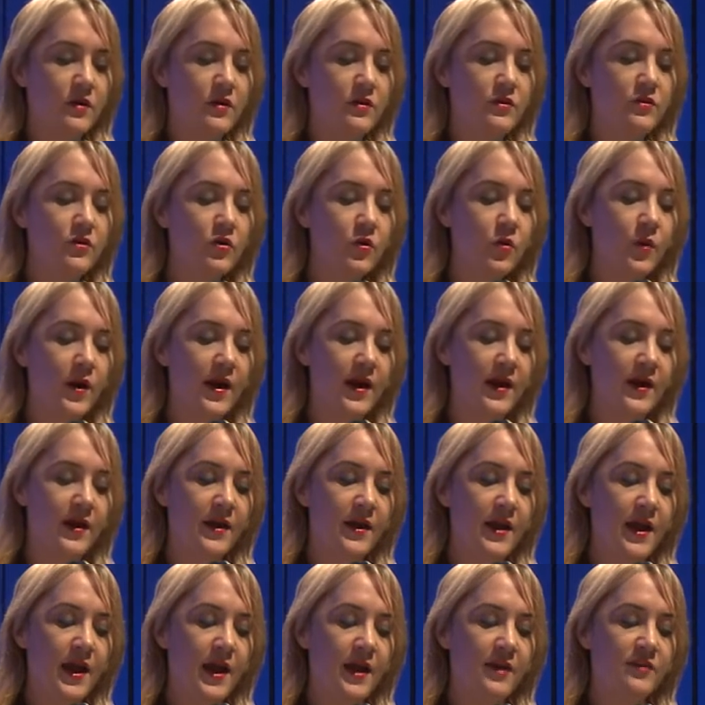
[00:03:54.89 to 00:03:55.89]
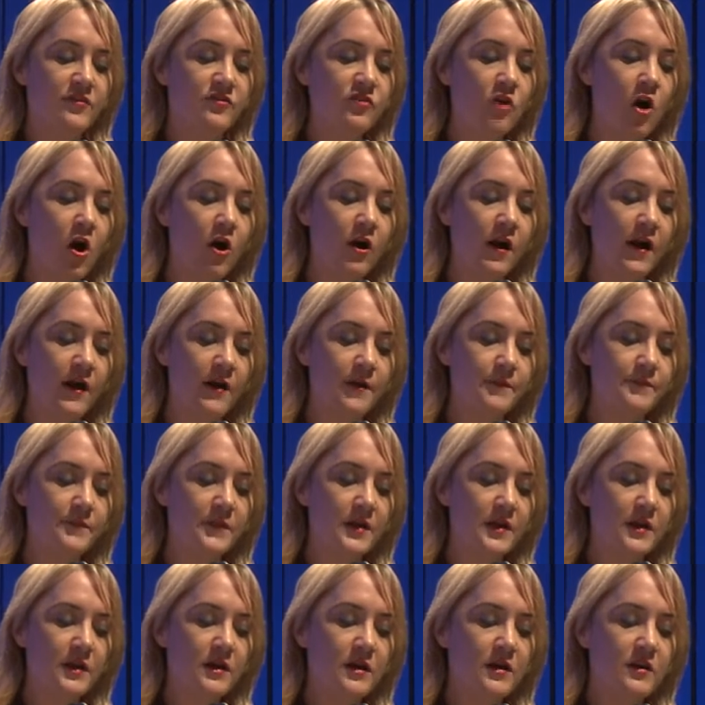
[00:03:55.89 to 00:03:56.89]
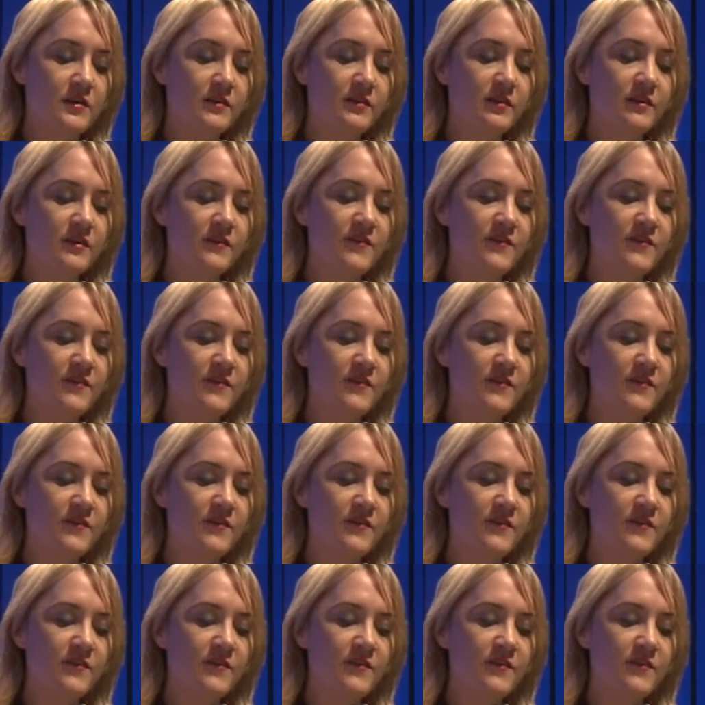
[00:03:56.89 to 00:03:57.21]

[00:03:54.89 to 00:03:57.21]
Niue and Tonga to